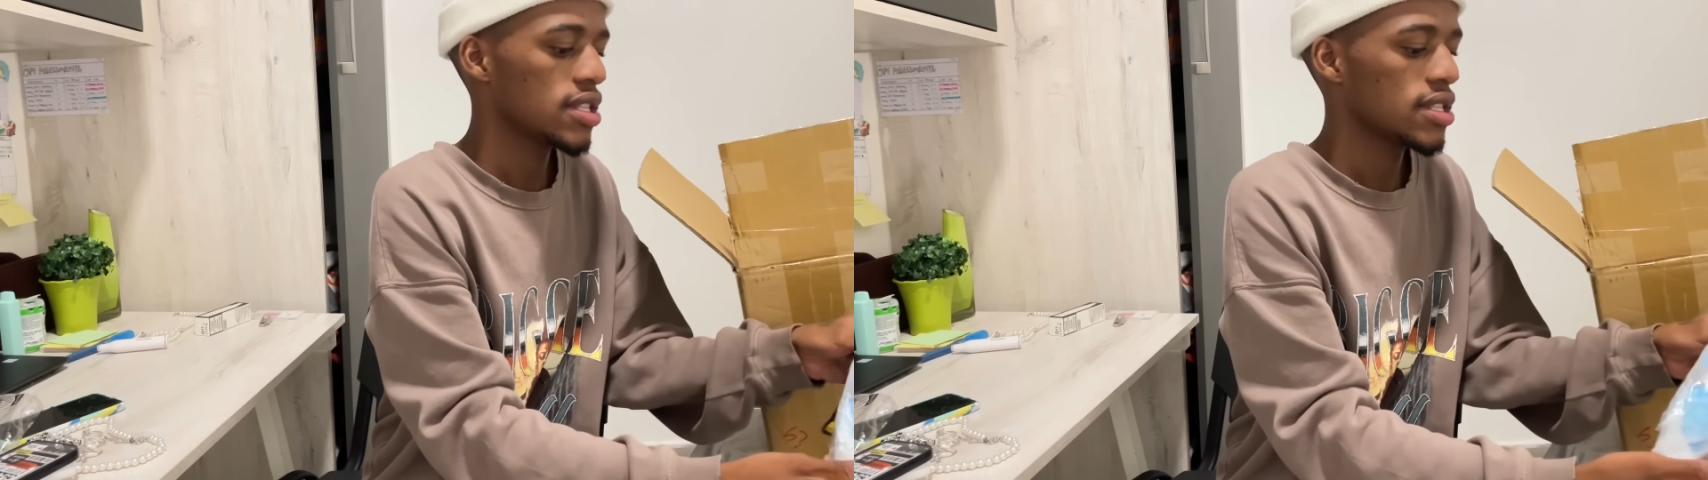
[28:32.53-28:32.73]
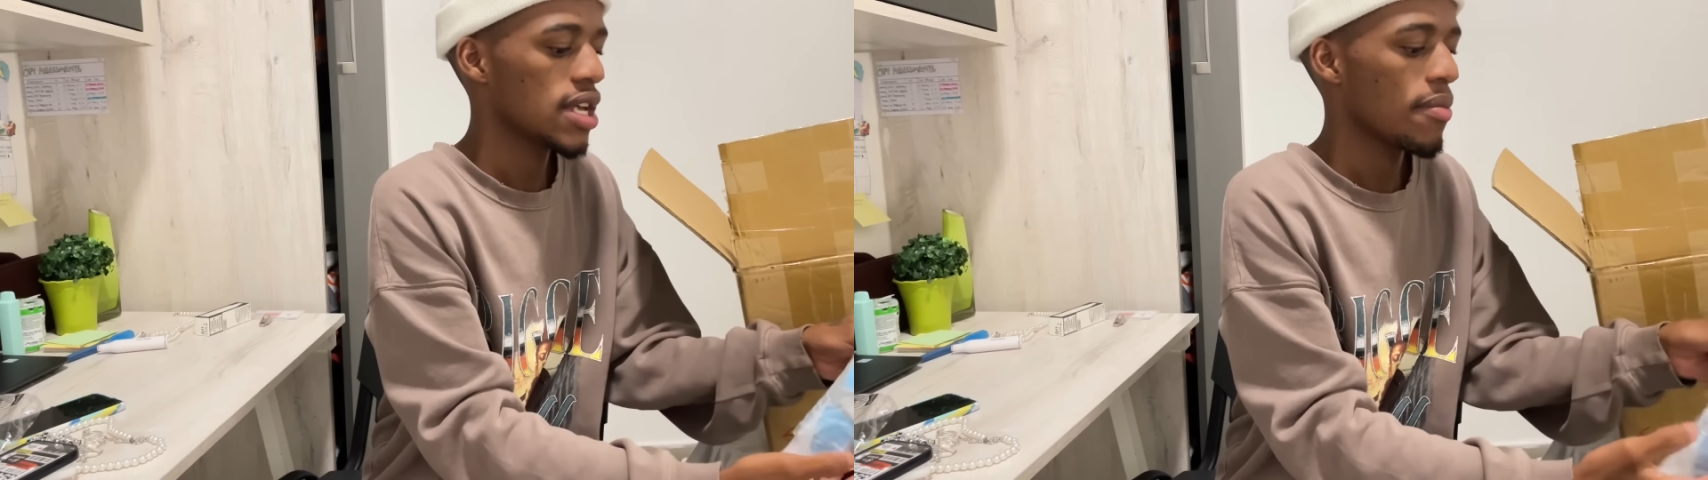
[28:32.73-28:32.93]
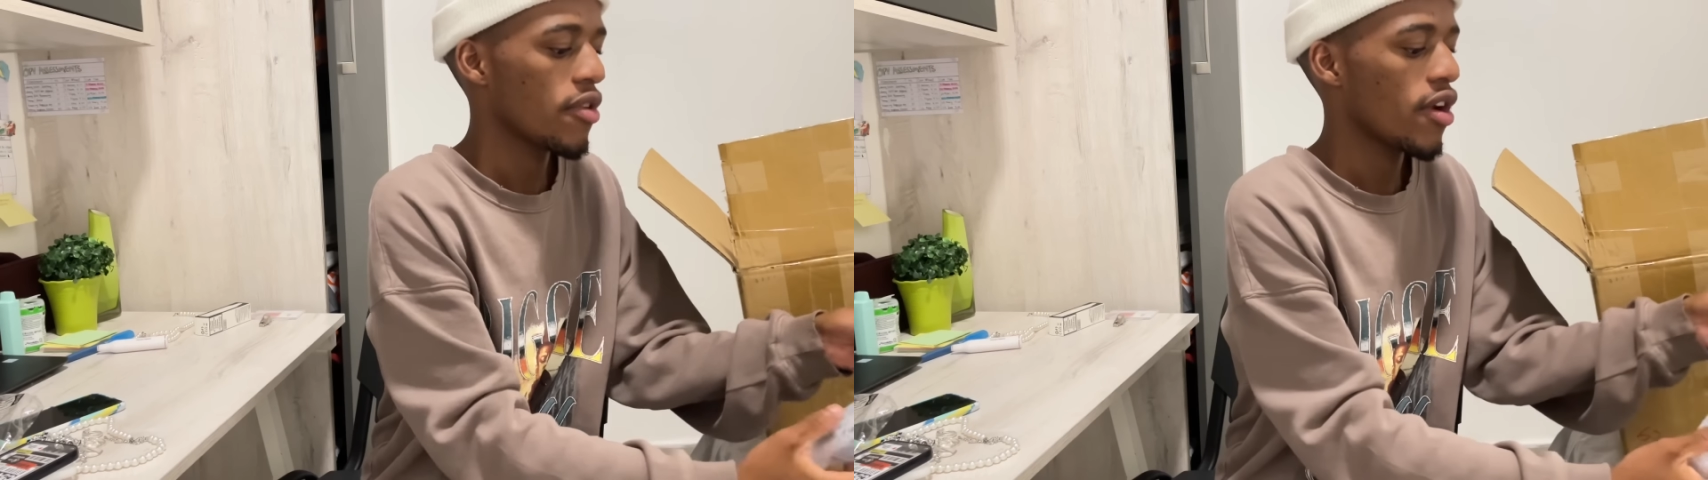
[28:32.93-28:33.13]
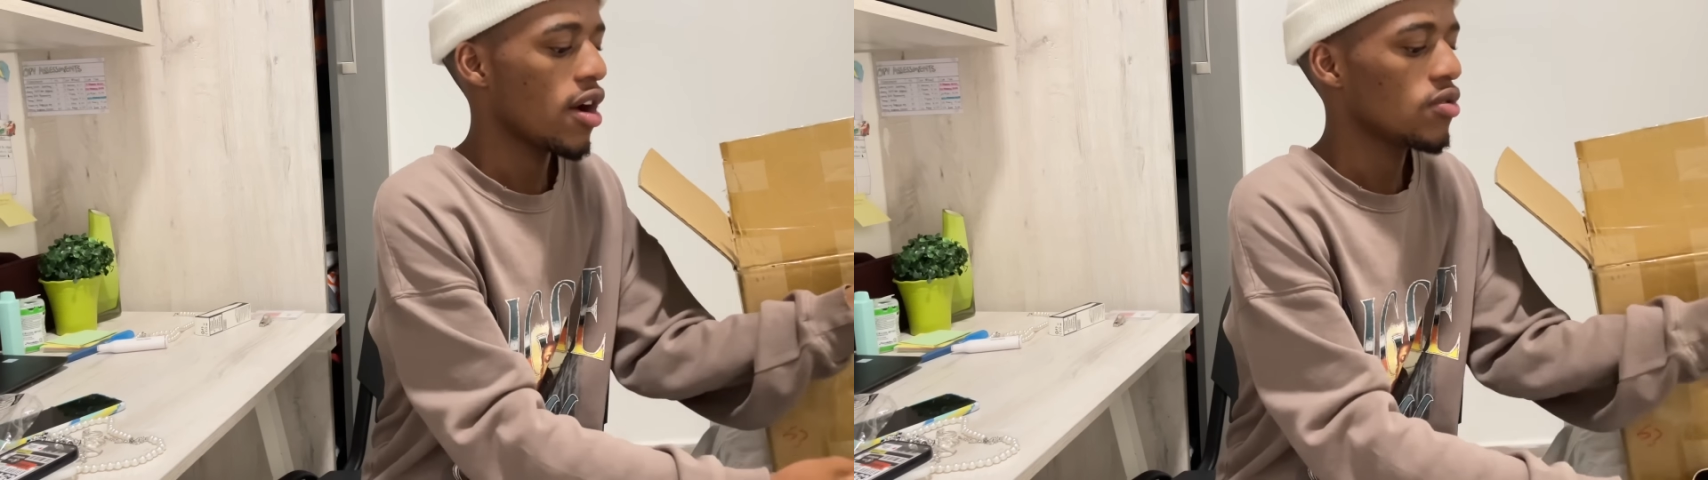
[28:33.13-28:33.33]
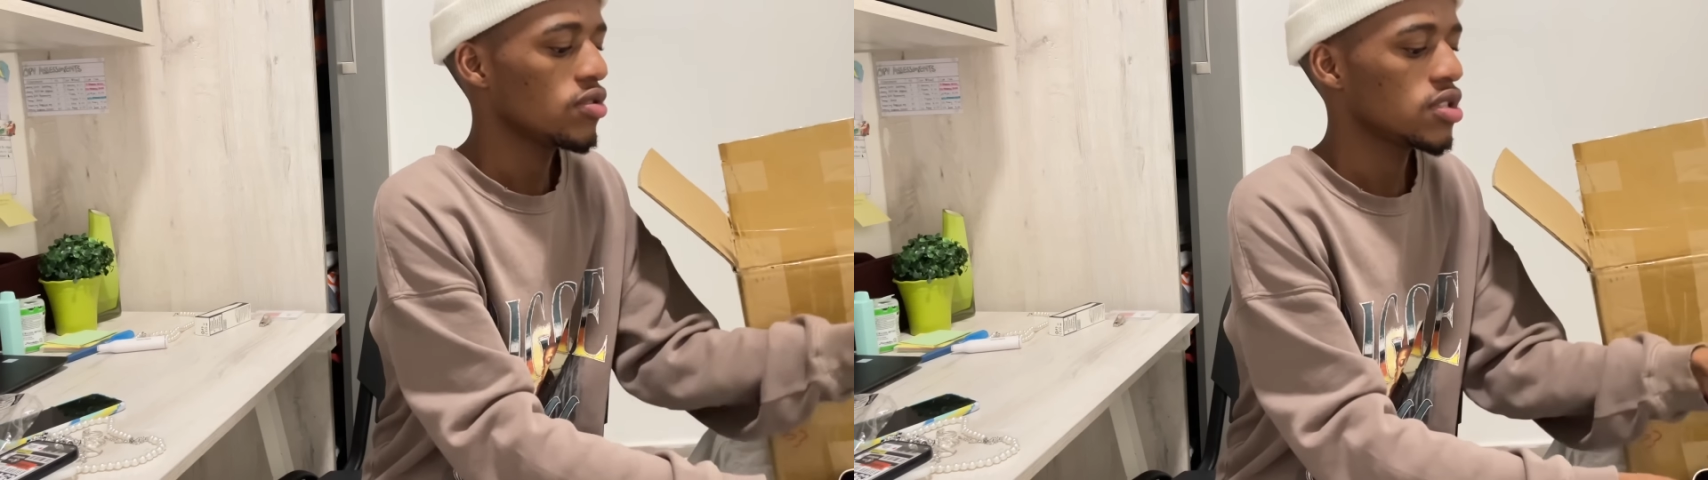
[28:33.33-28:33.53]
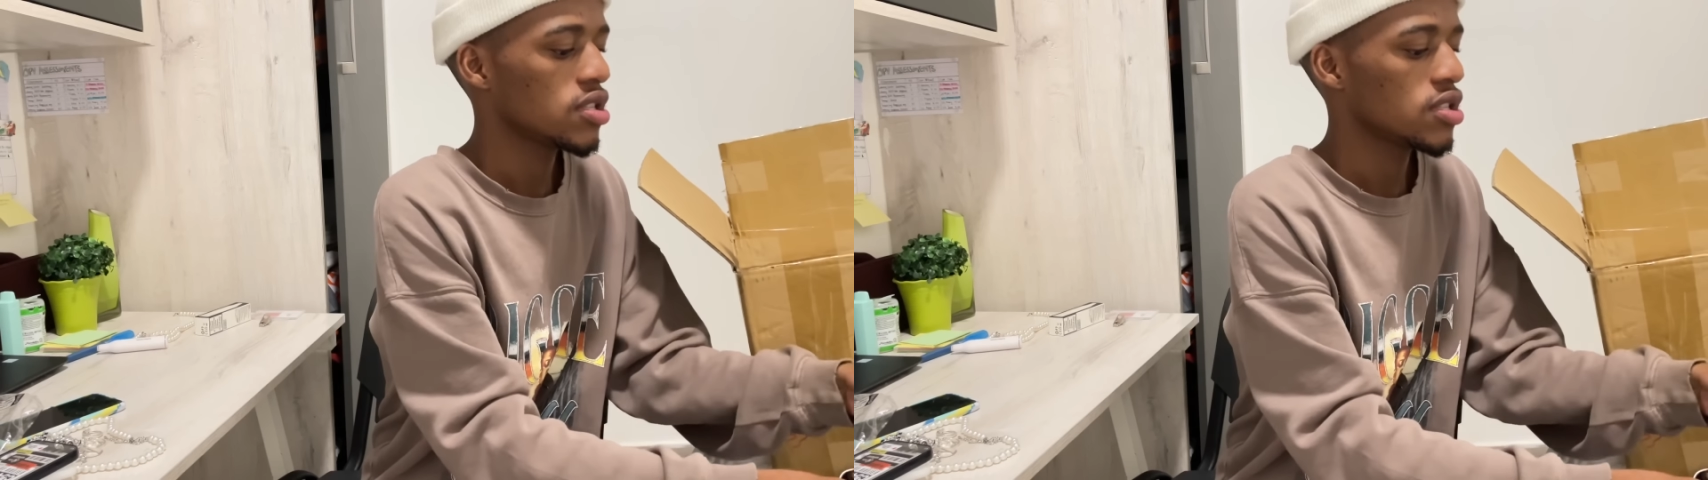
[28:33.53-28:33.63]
this time around,